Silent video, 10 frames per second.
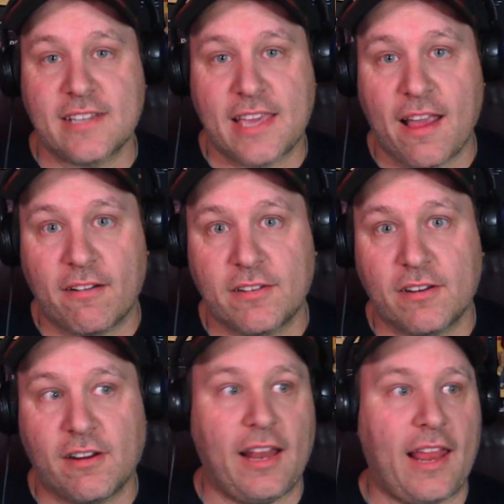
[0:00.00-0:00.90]
a
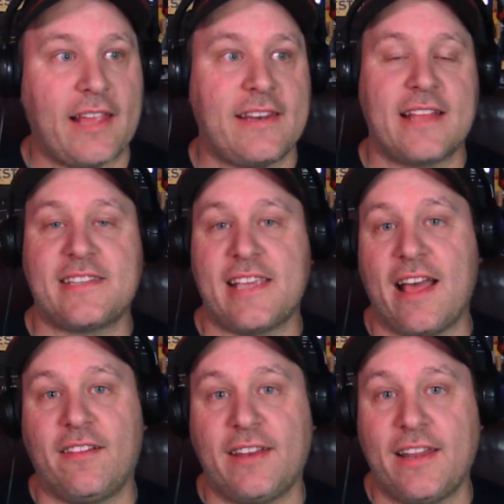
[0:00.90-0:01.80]
character. I like Nancy
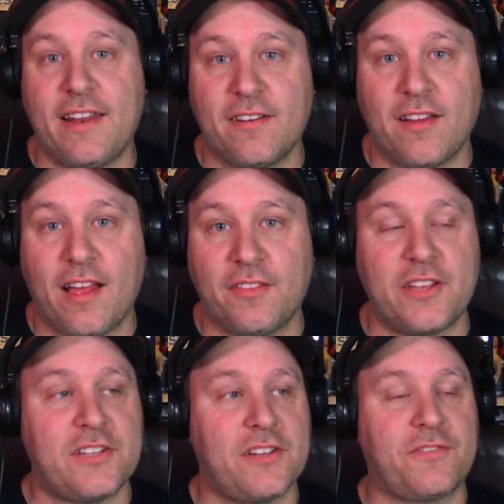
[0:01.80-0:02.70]
Allen in it. I
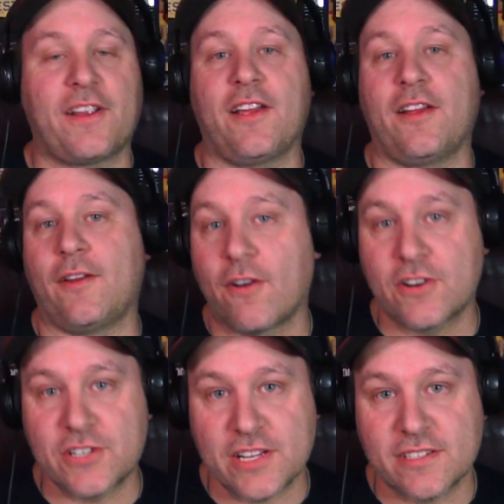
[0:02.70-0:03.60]
think she's freaking
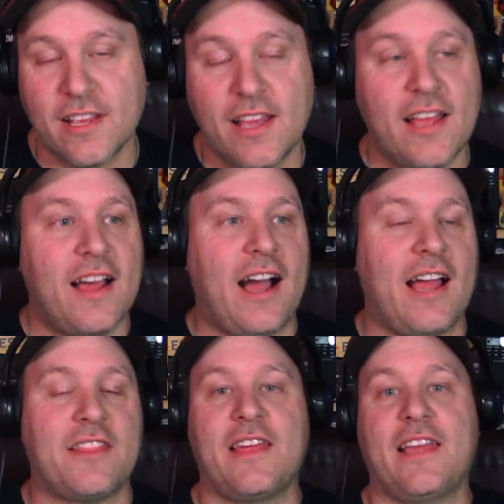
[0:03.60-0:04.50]
gorgeous.
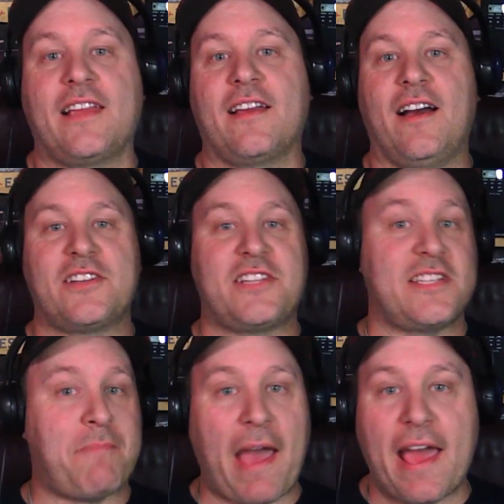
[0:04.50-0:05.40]
I think she's
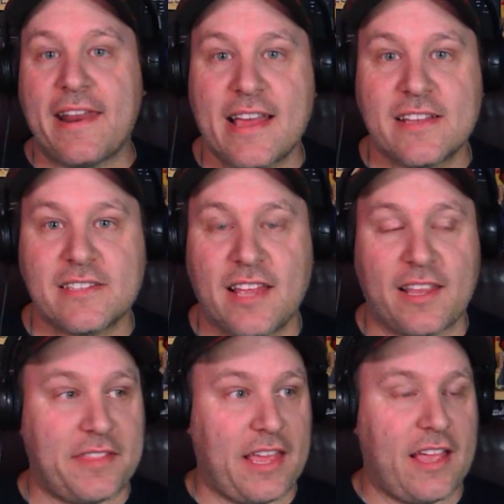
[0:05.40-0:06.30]
a badass. Like,
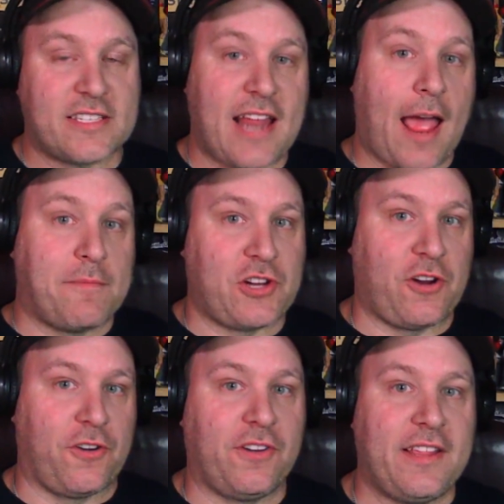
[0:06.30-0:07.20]
they established
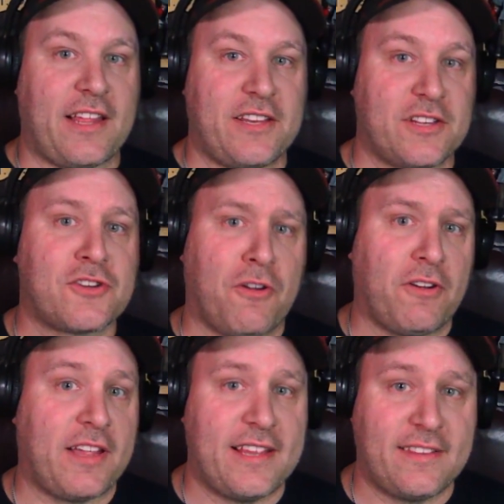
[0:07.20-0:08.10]
early that this girl
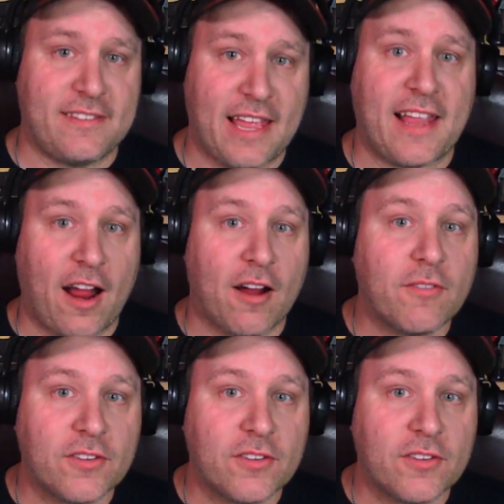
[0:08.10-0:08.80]
can take care of